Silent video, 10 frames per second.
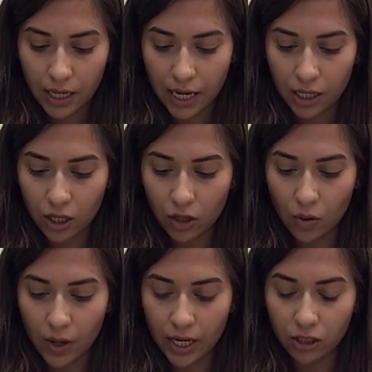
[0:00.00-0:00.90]
and you're
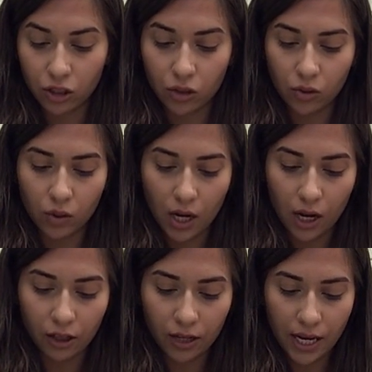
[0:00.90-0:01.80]
going to
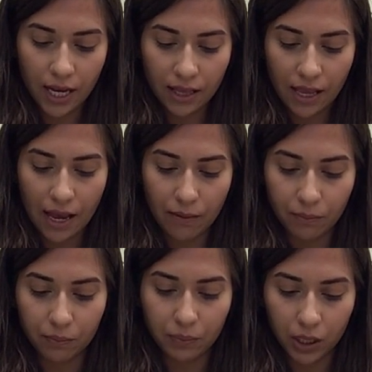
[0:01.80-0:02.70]
color in that
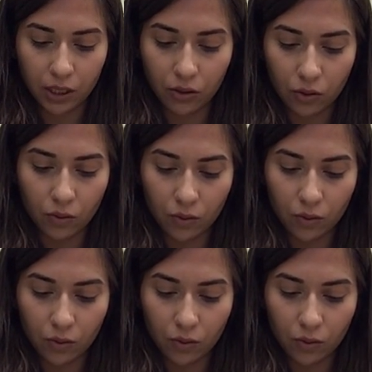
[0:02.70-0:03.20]
blue.